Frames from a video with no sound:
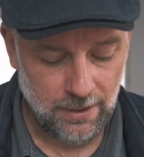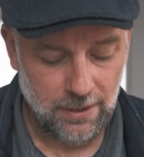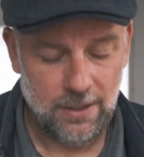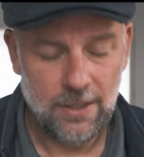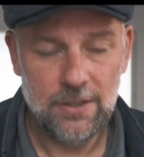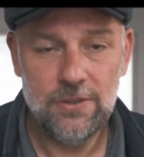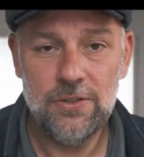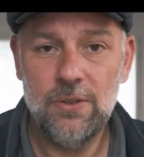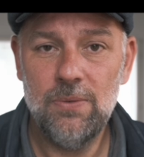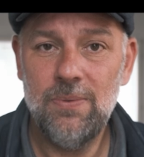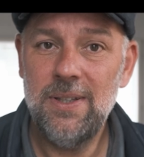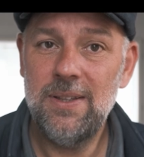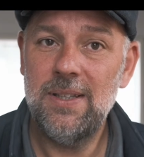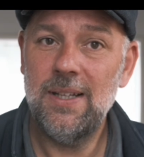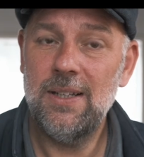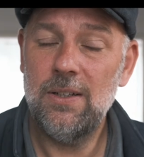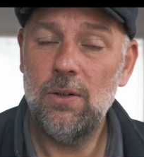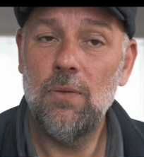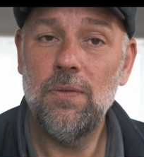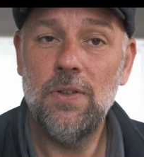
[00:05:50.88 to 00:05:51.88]
Yeah, so with
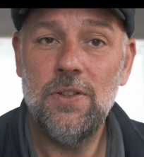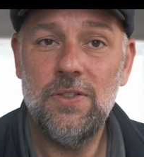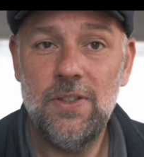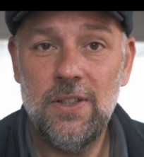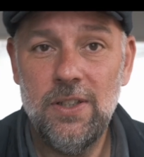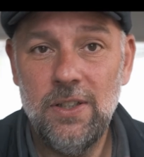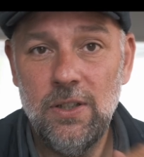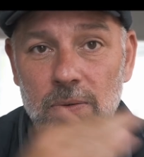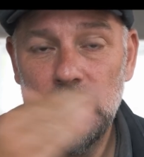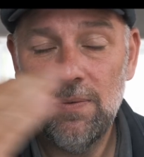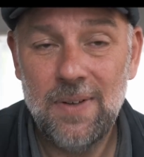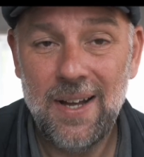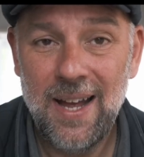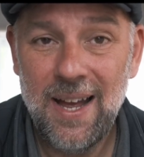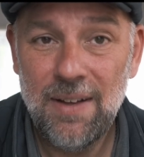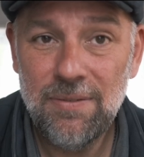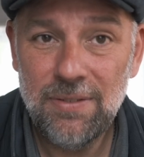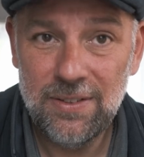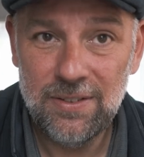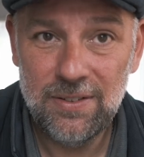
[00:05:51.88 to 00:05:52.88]
that, obviously you
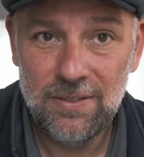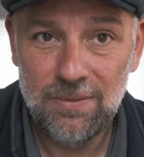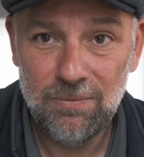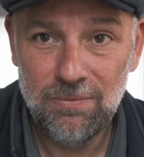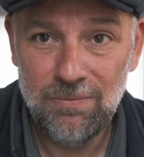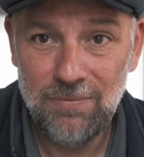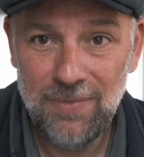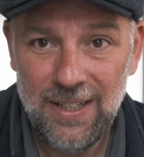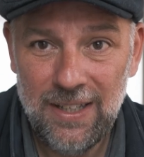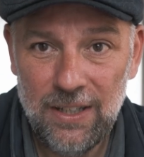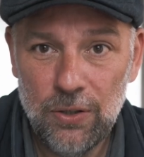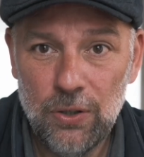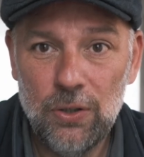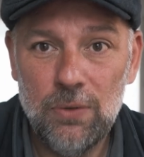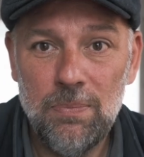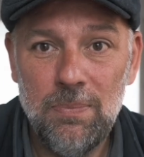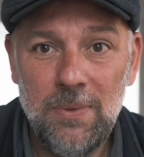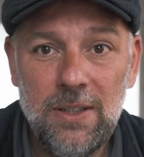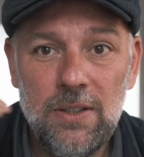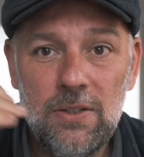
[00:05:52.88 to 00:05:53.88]
haven't really
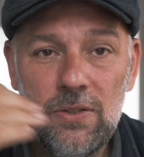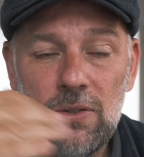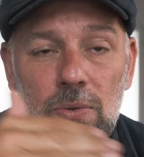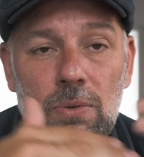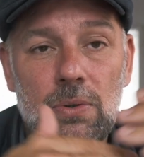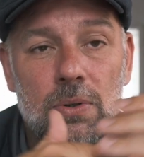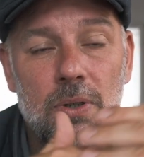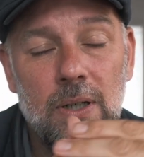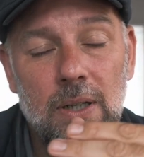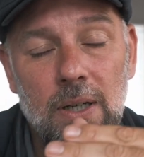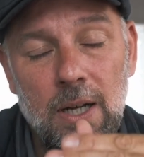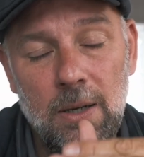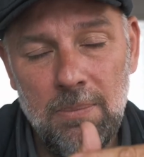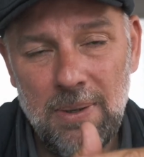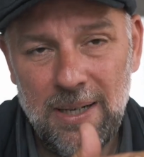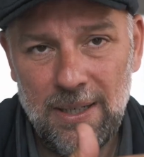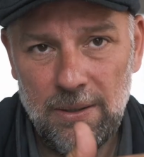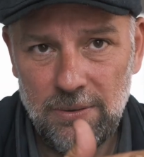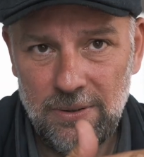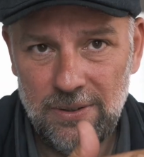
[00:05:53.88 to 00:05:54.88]
heard me talk
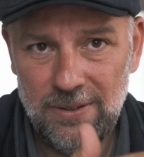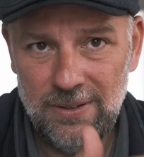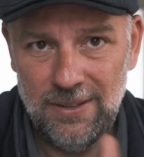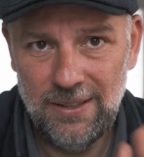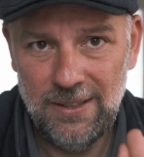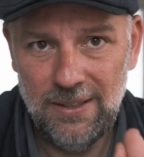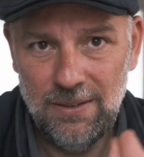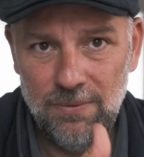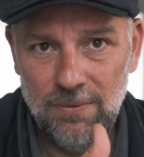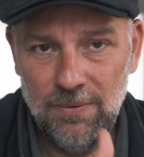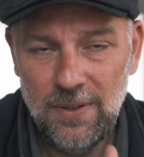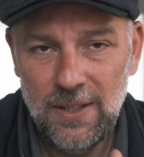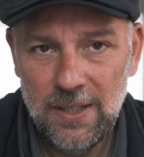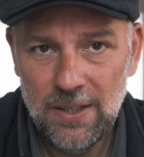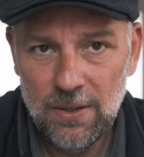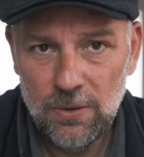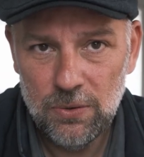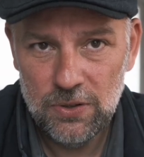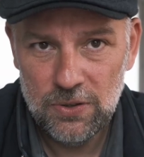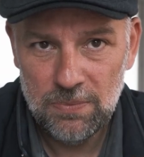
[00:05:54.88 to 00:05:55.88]
about the
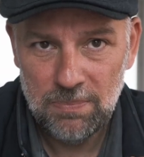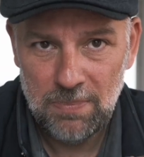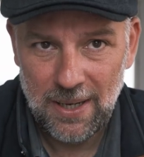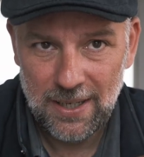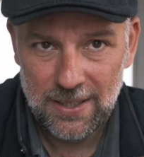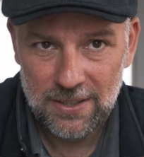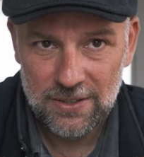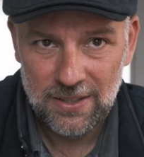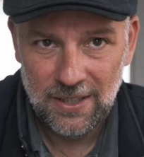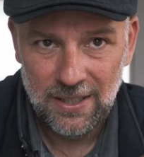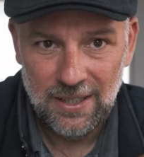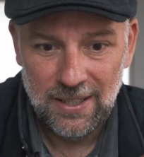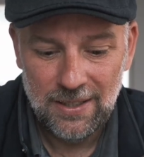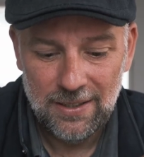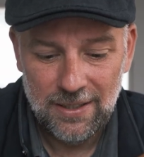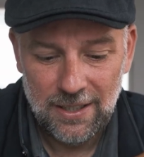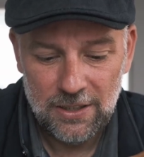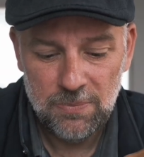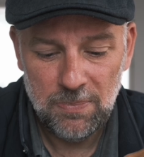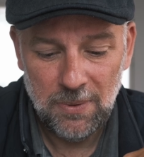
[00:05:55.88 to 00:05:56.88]
video specs.
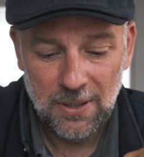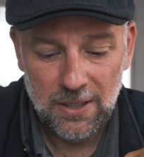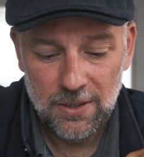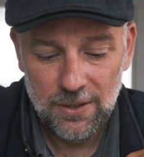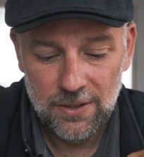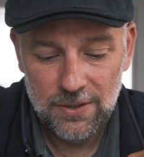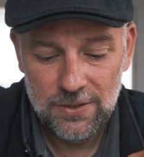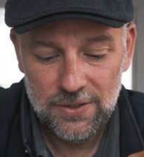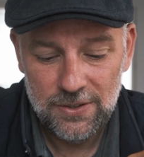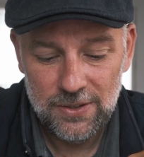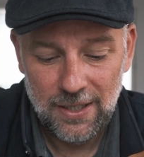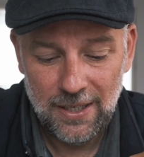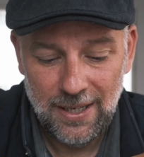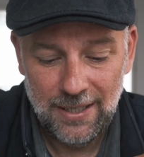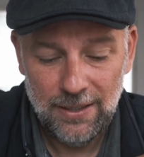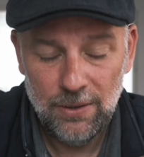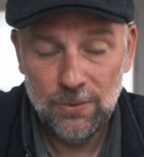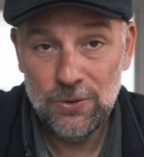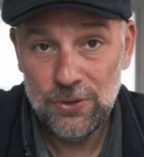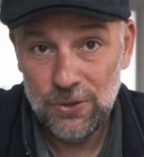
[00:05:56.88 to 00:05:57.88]
That's because
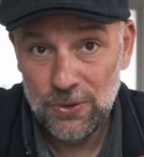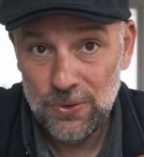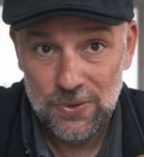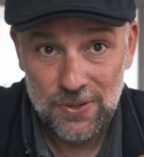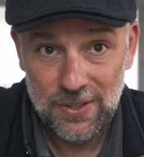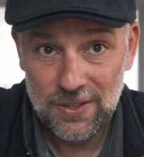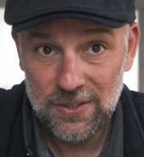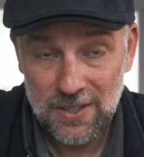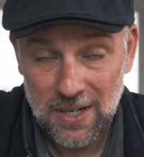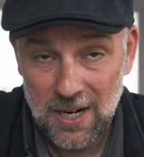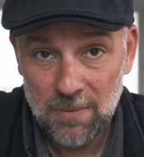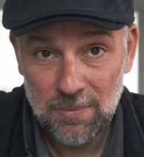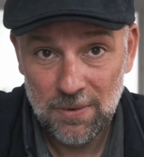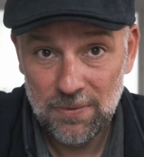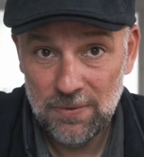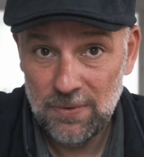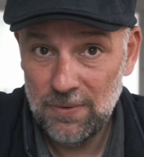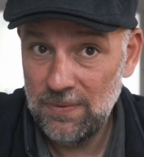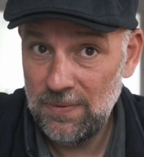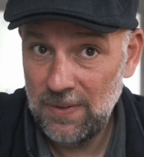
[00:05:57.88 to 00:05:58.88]
I don't use this camera
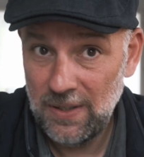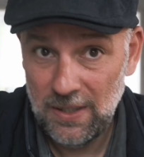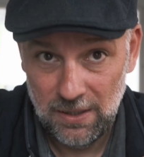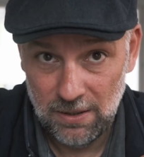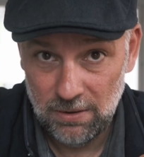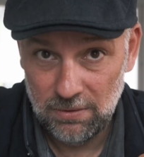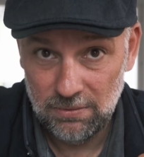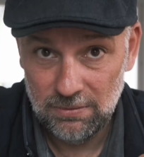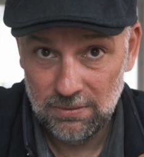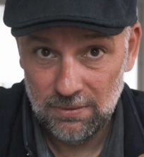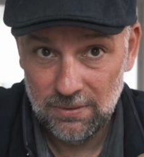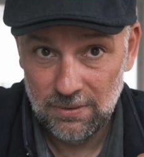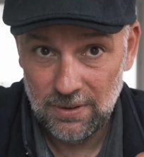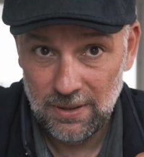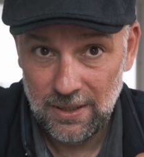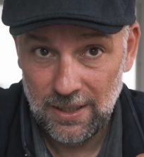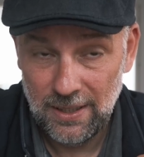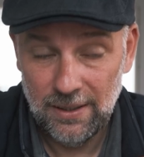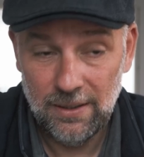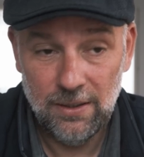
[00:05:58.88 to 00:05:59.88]
for video.
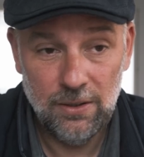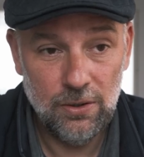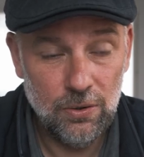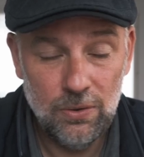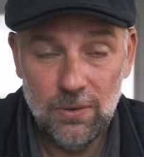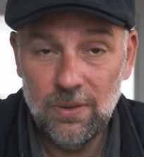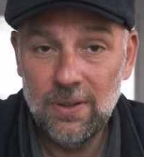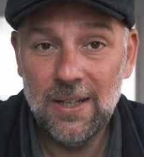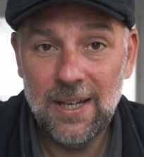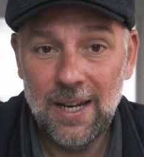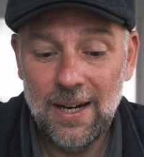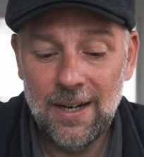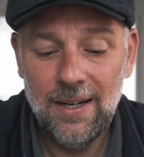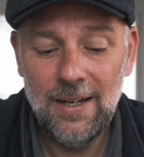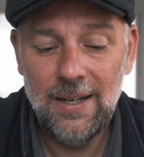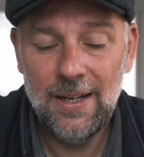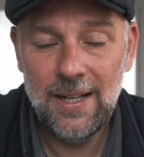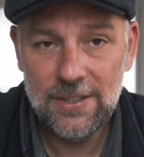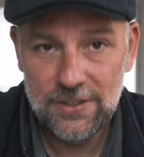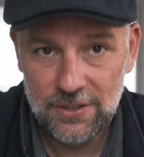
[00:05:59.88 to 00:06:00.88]
I couldn't care
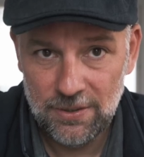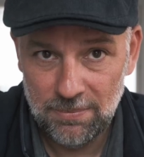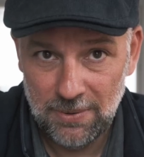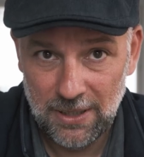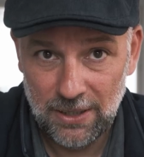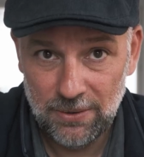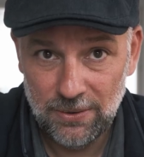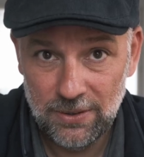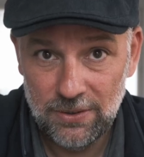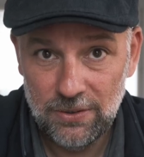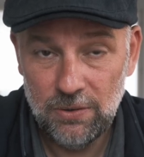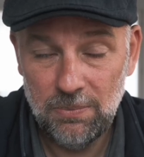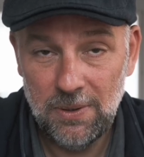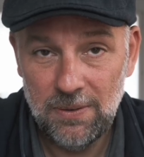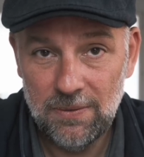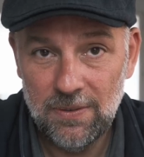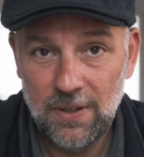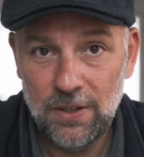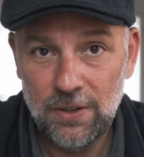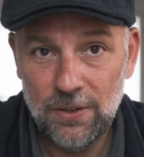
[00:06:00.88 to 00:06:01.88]
less about it, to
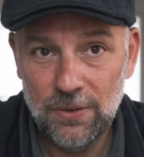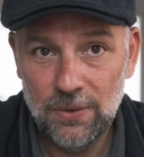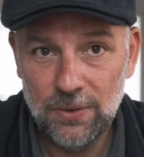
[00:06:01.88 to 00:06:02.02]
be very